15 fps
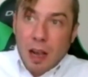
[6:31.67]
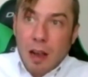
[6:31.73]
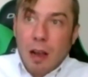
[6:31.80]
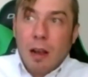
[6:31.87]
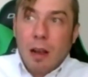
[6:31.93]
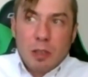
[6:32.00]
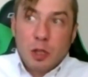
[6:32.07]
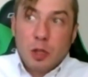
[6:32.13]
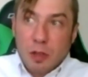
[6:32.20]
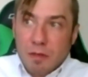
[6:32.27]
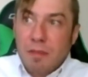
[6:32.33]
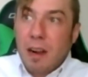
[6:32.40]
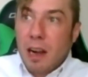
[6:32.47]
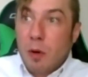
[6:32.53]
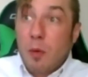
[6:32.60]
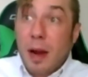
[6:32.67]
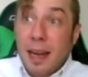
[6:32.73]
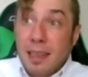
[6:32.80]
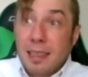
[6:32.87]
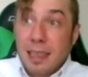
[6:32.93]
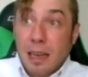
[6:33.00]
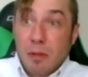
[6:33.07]
a surefire way to
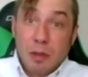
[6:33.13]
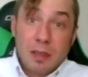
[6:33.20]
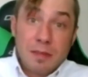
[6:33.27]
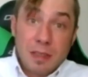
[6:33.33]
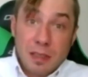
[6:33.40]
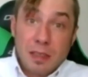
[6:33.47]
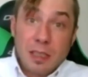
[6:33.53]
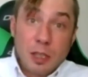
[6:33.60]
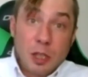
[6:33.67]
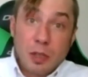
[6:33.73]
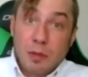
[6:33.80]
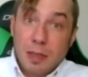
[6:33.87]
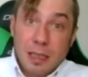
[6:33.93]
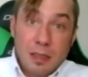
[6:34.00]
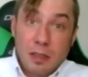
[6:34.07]
get rid of this issue is